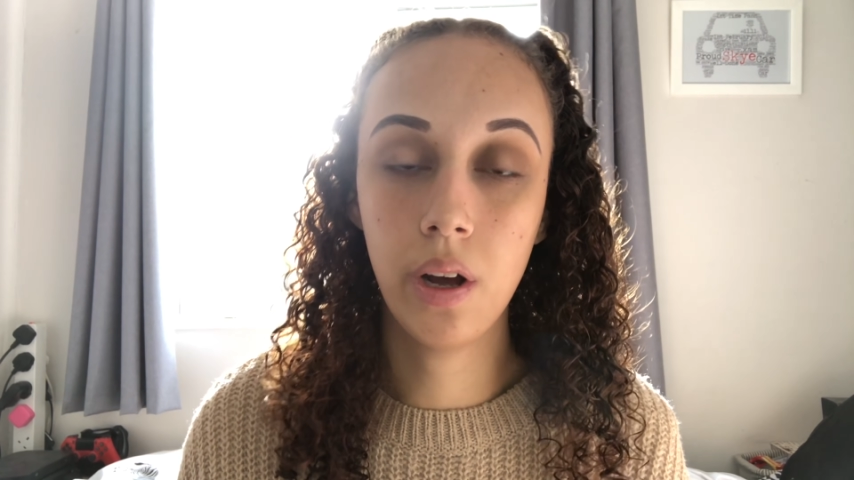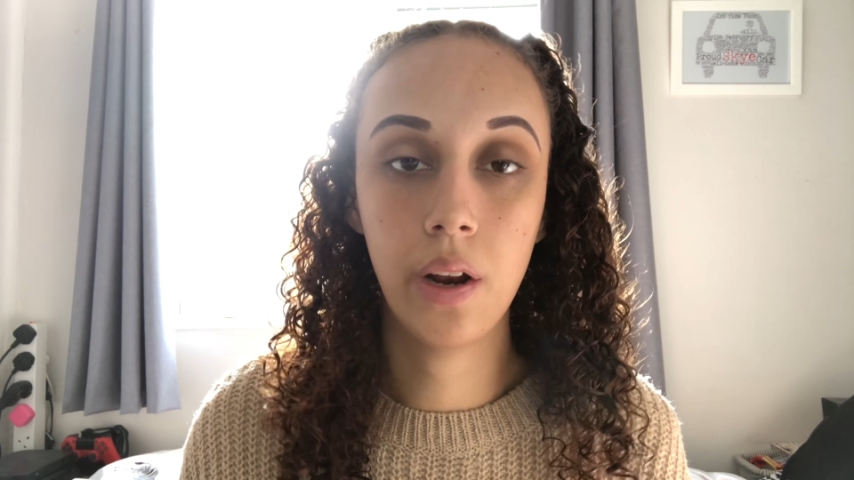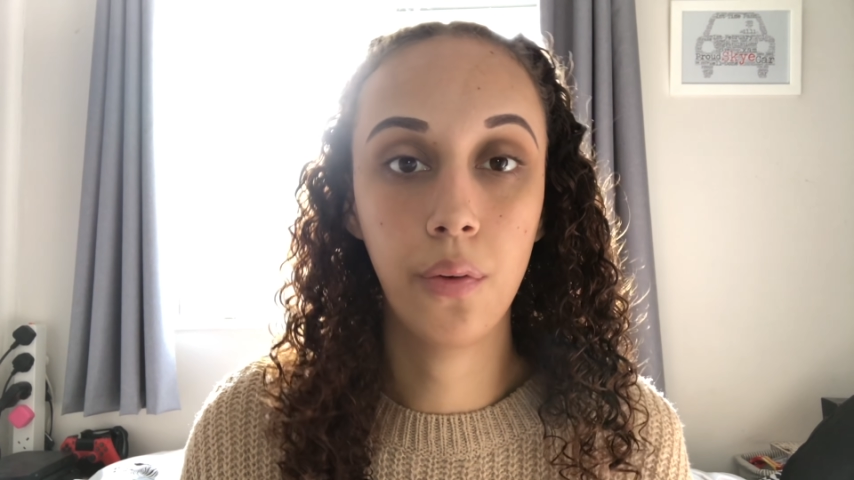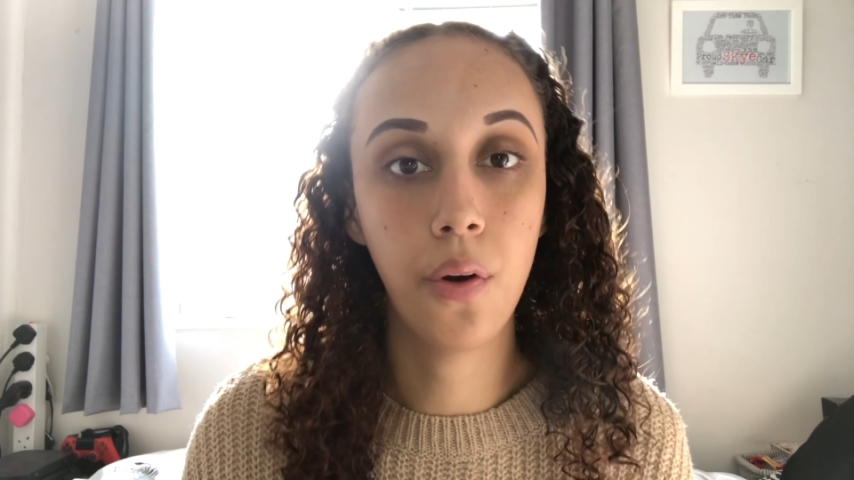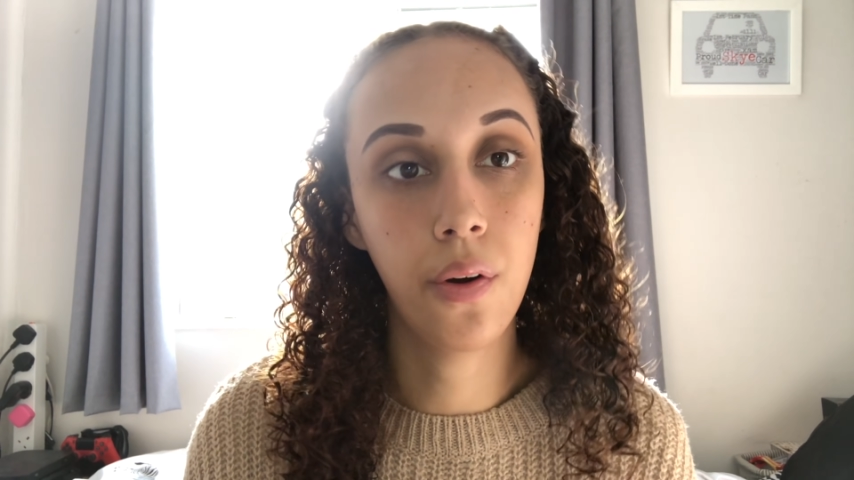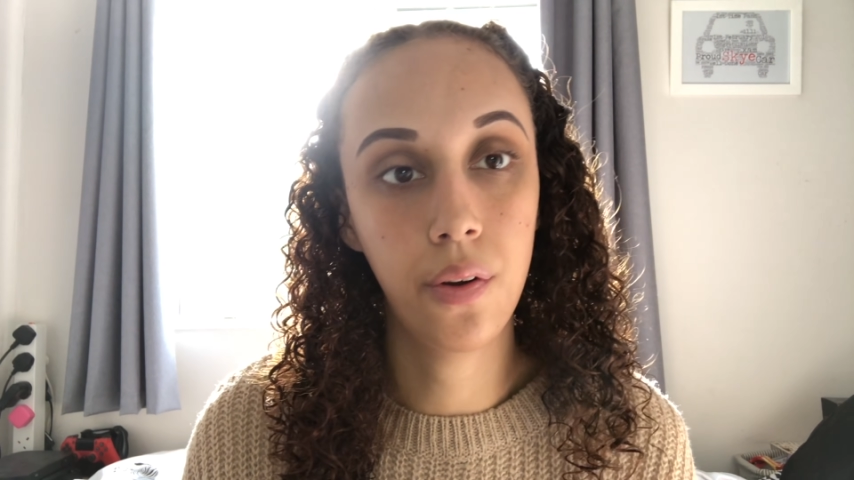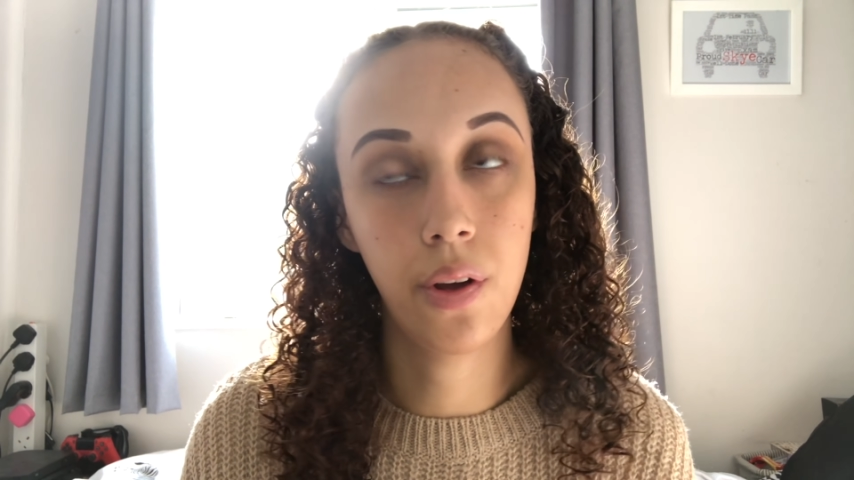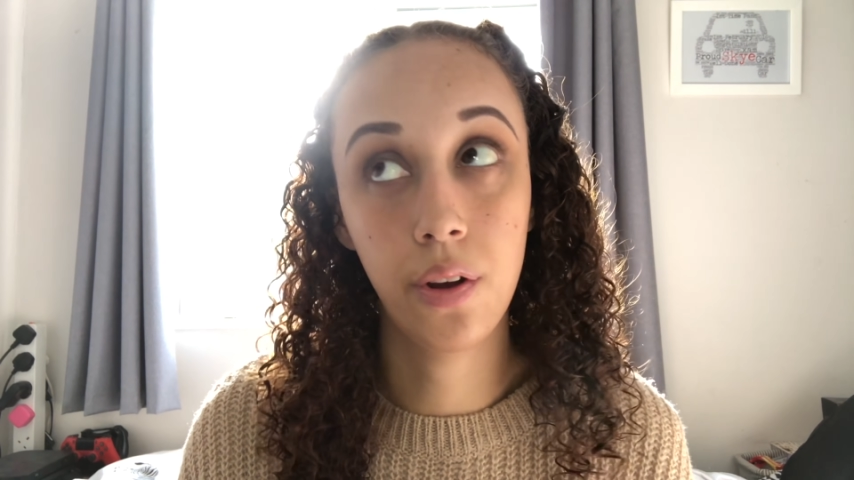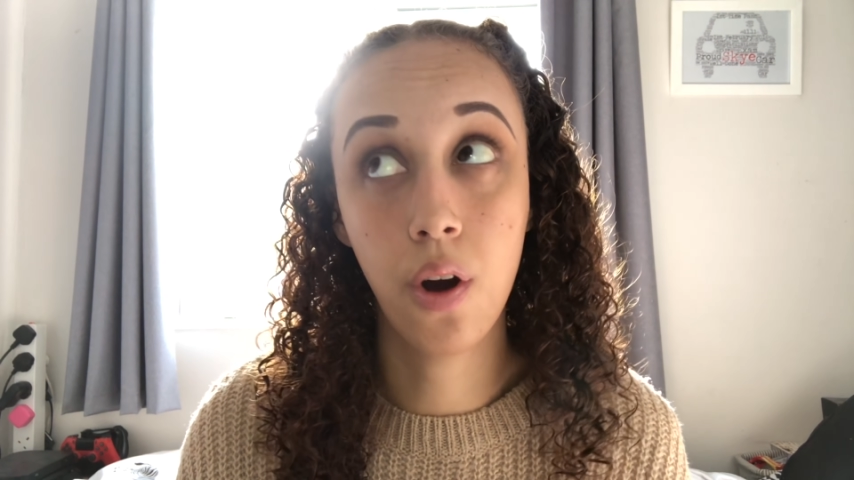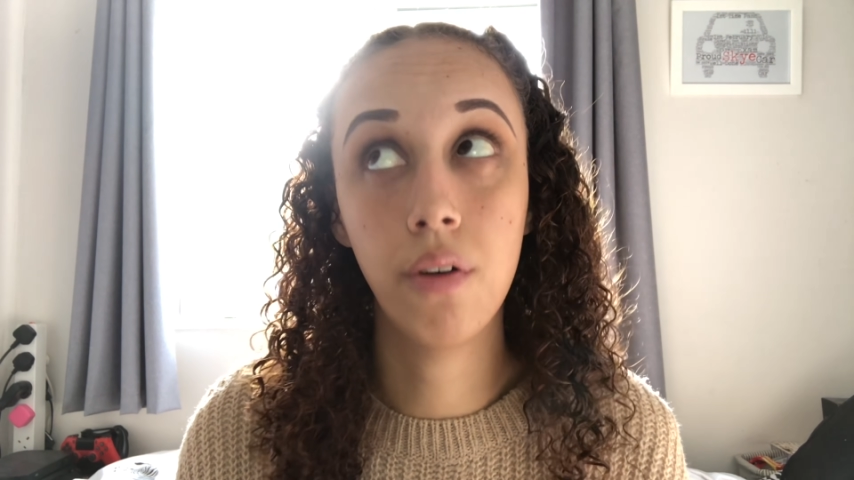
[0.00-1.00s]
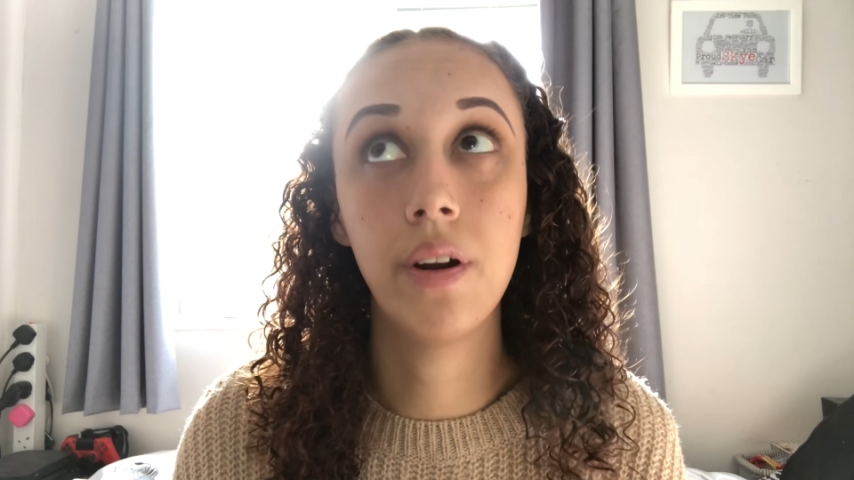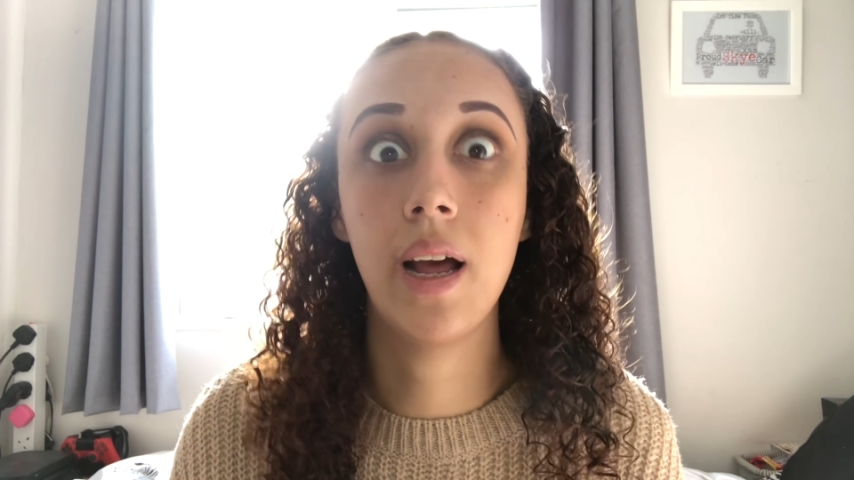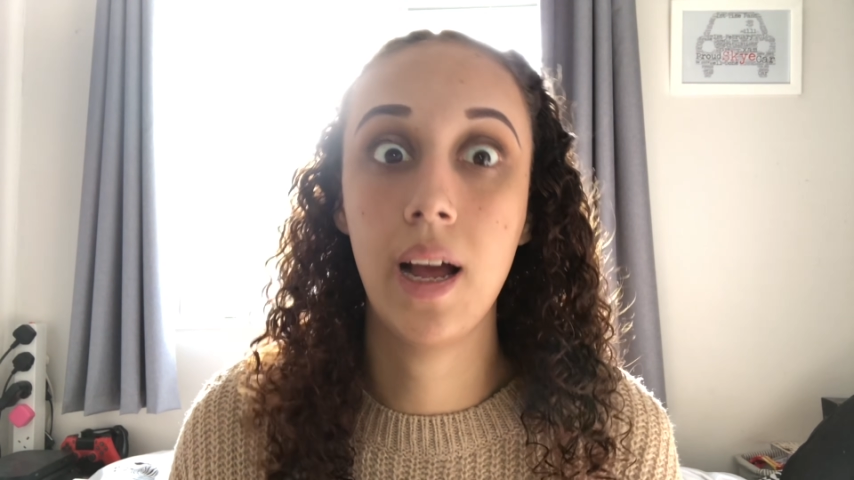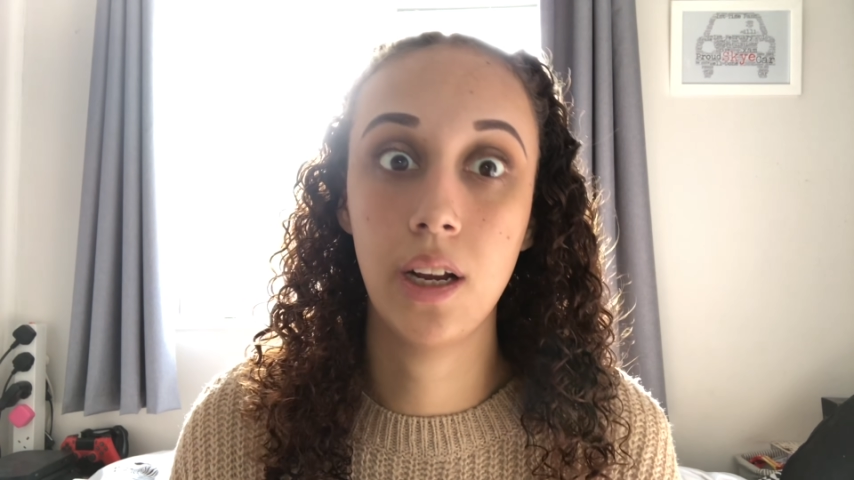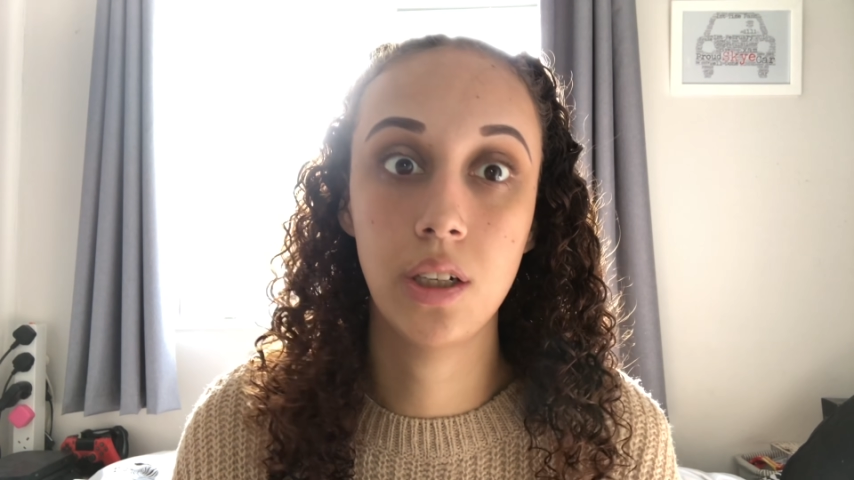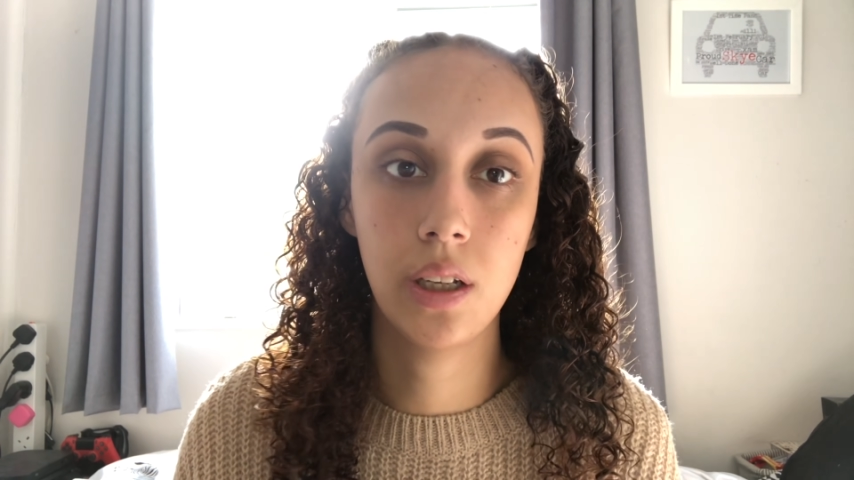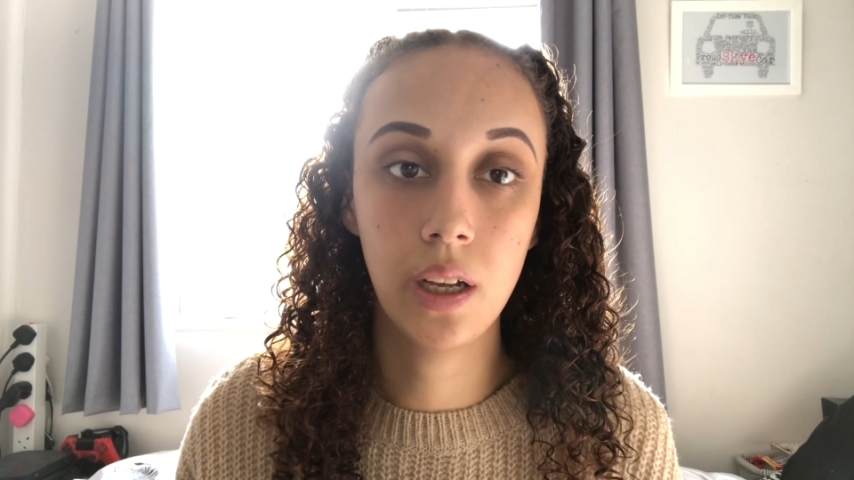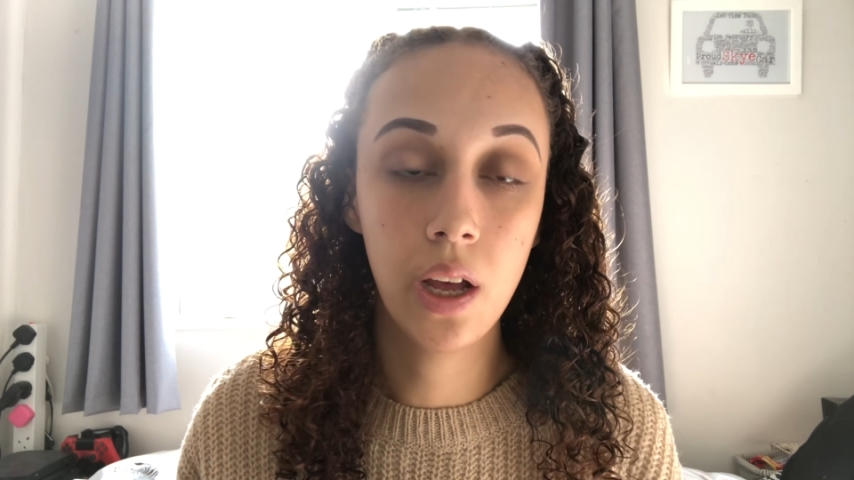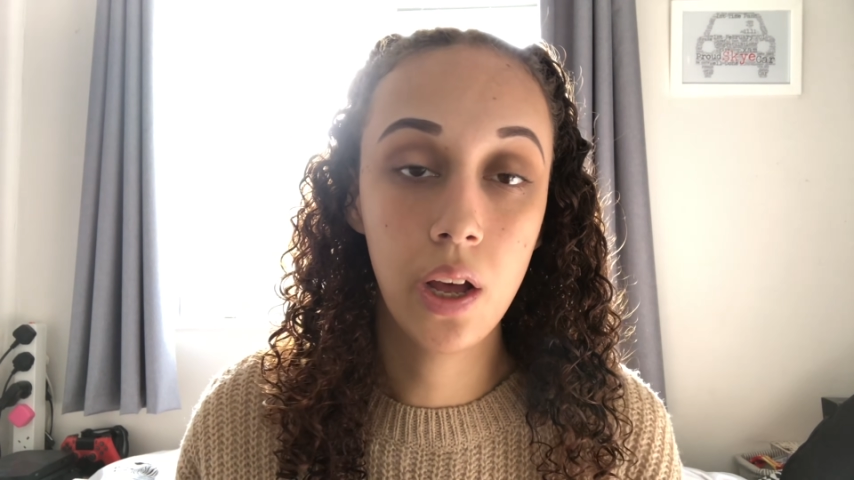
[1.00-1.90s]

and a coroner actually